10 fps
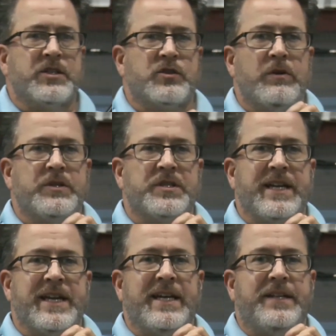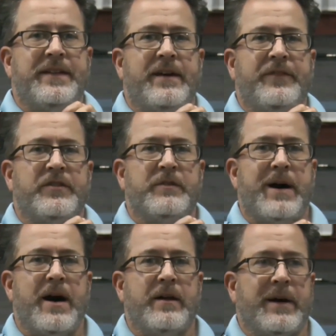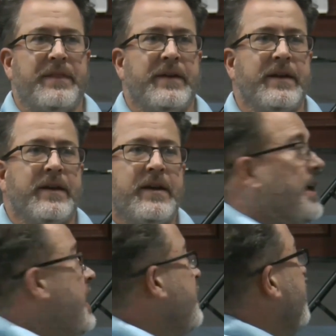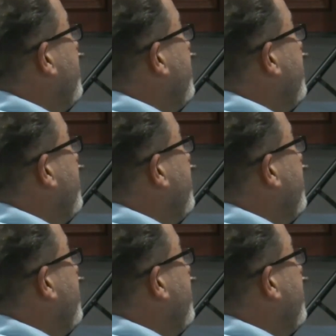towards the end down there at the bottom, I think. I don't know